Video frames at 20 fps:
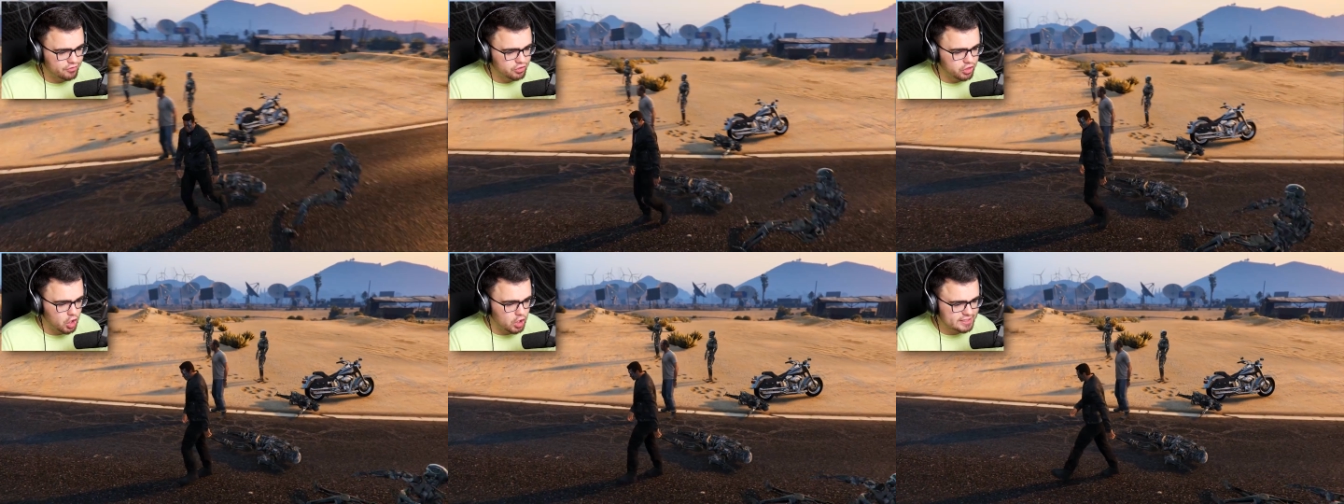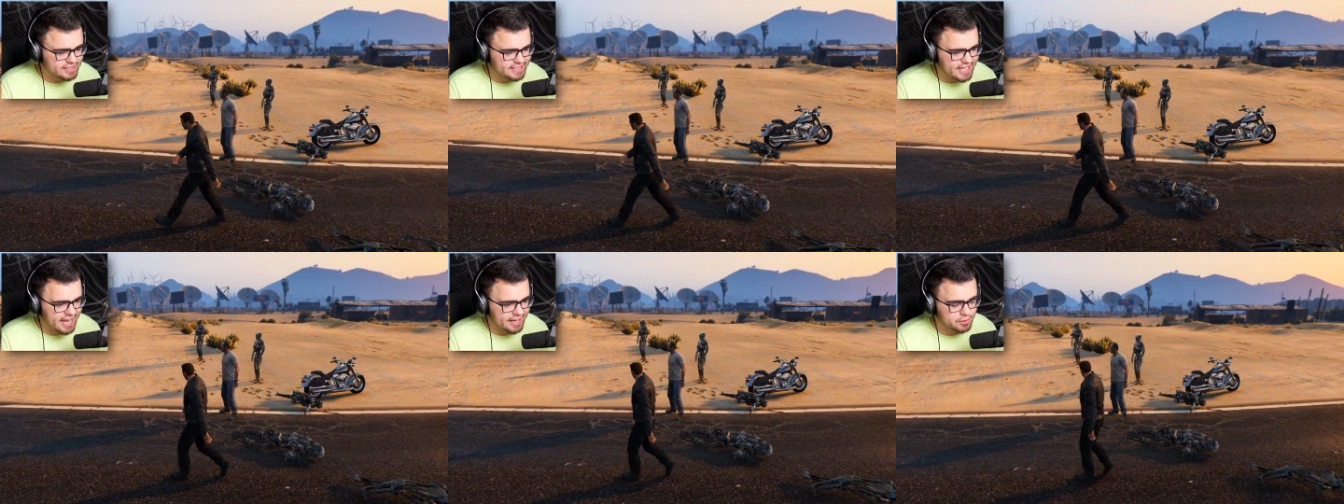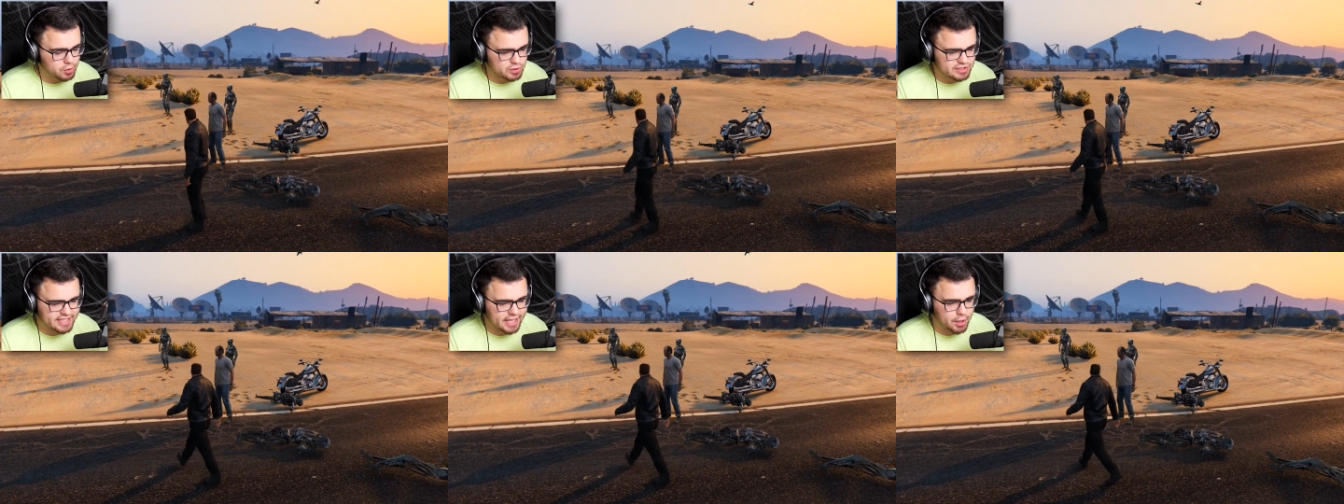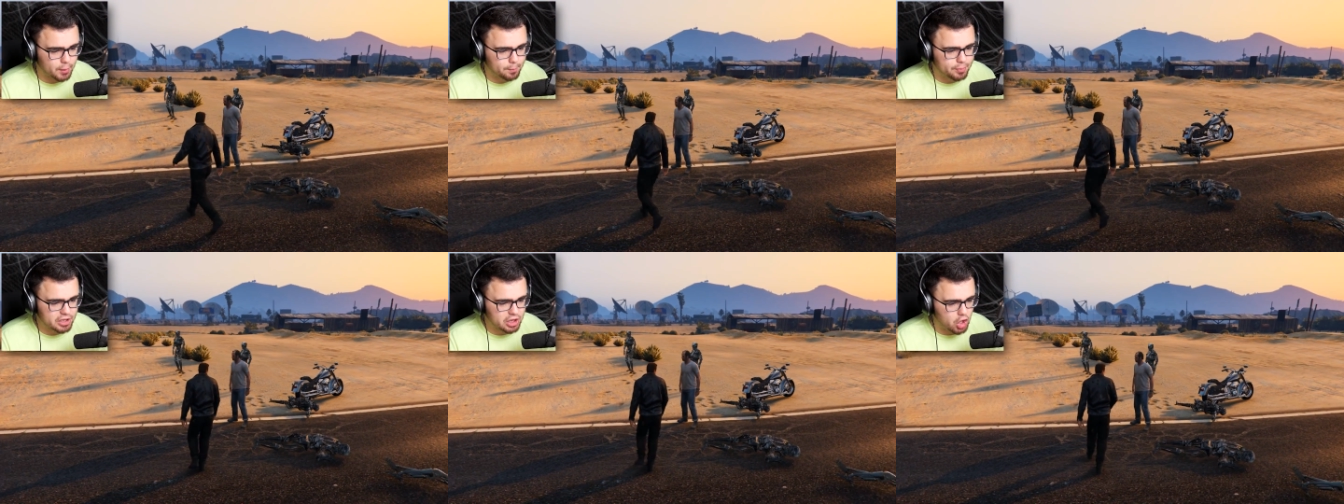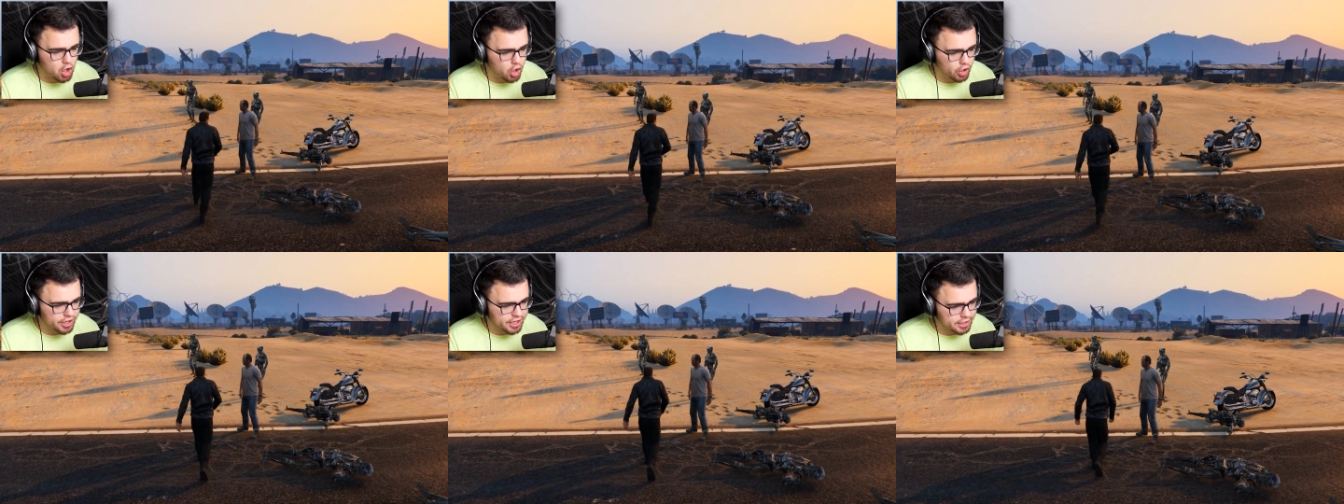of Los Santos. They don't
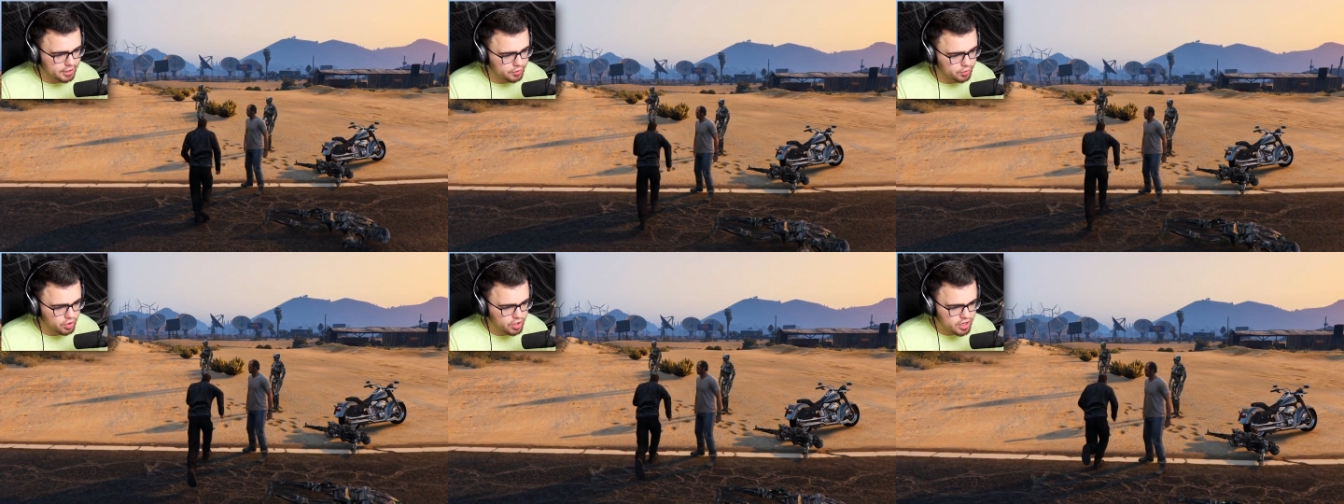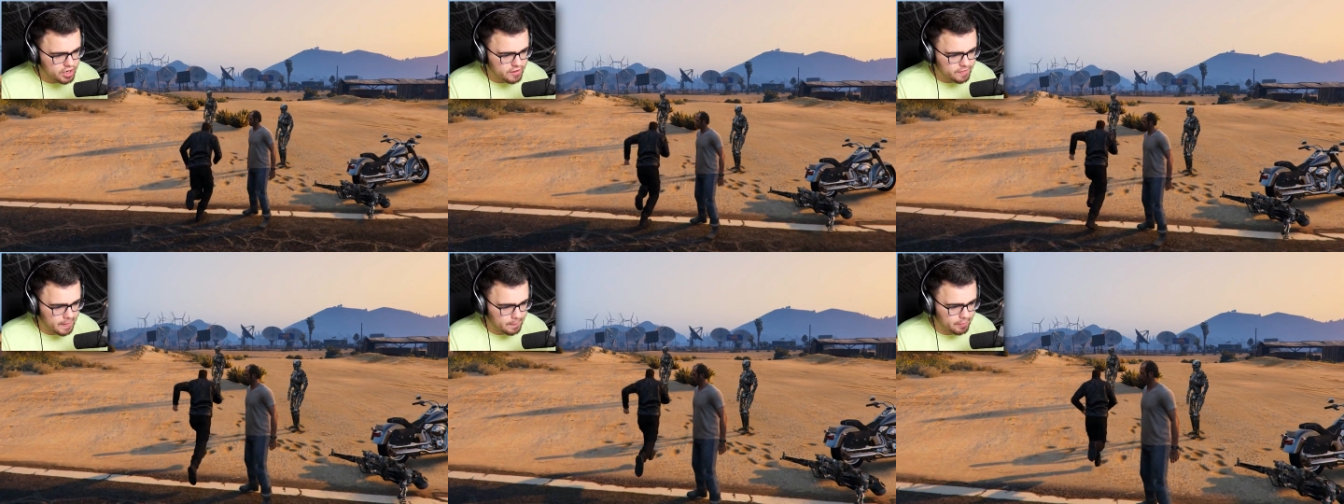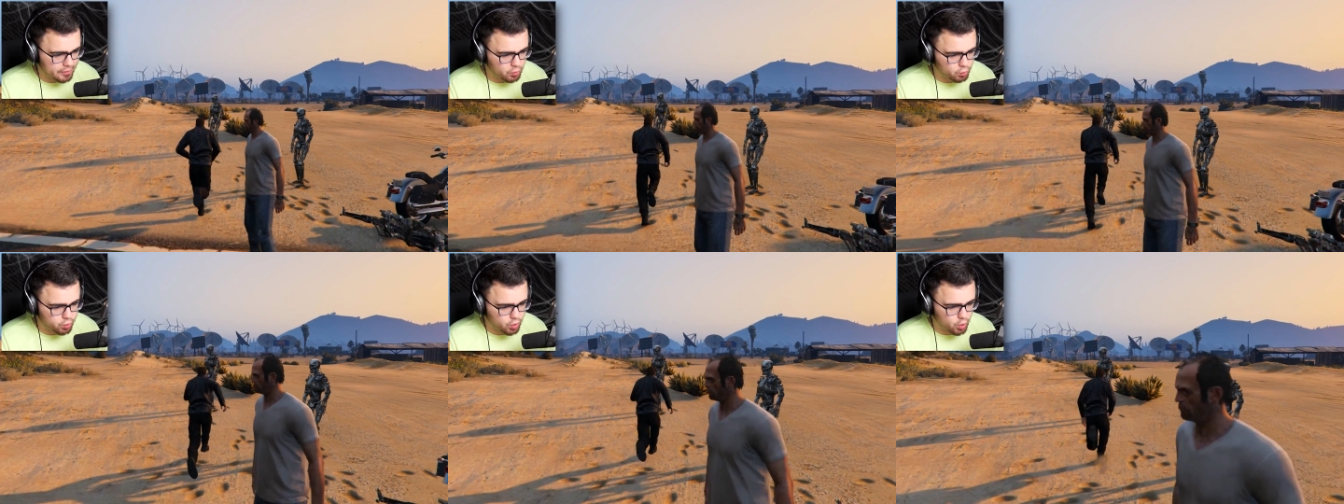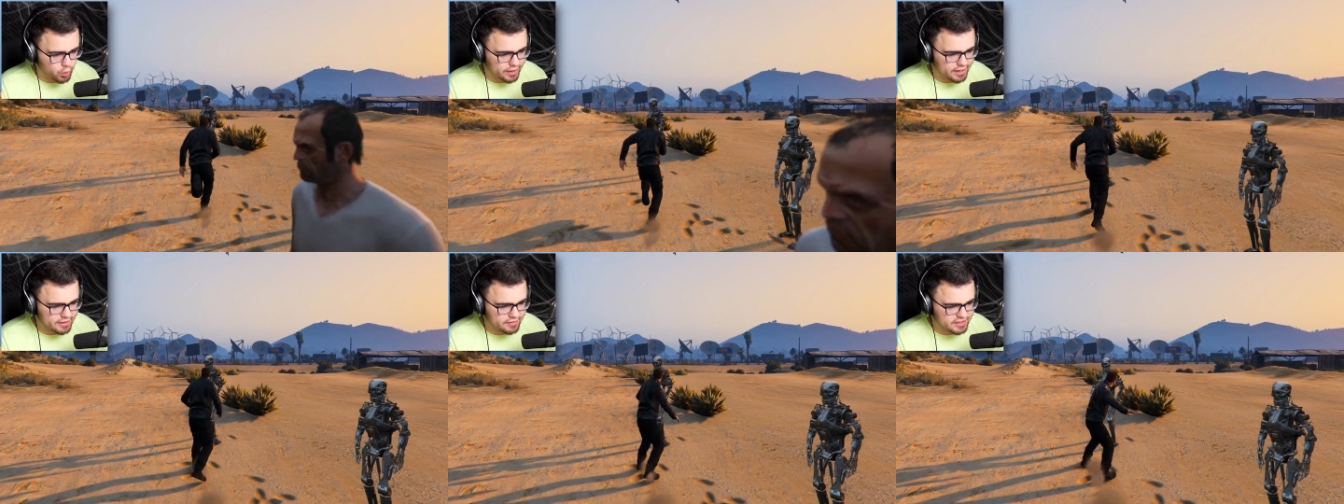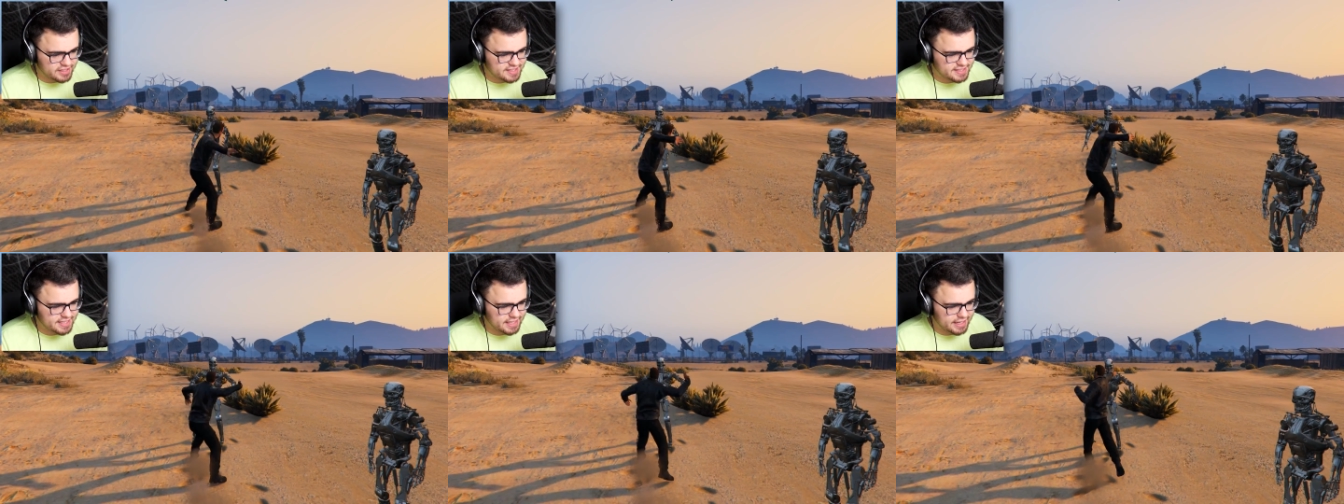belong here. They've been ruining
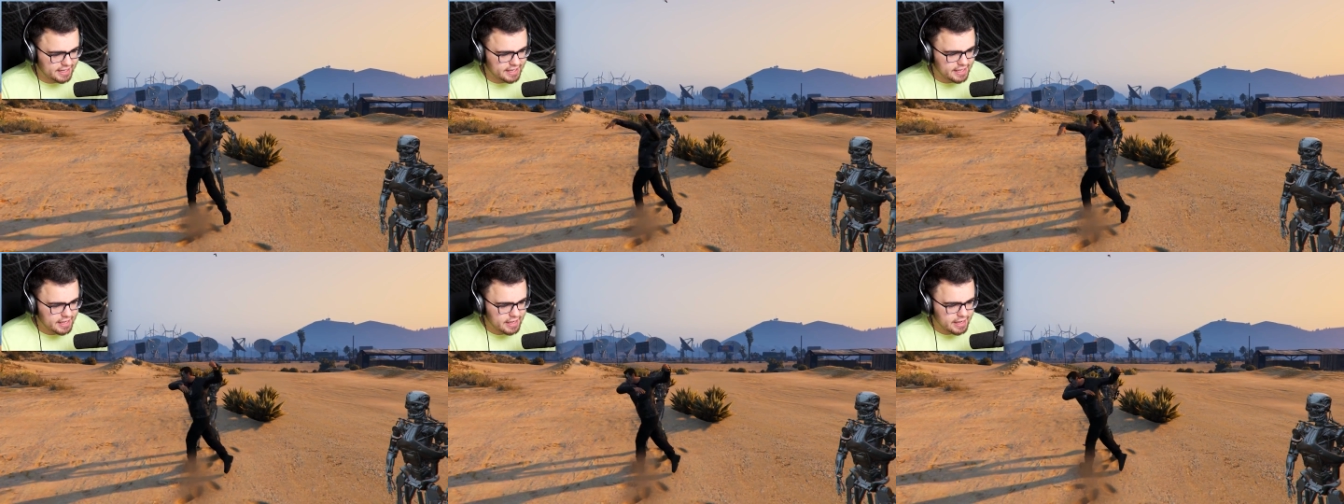the city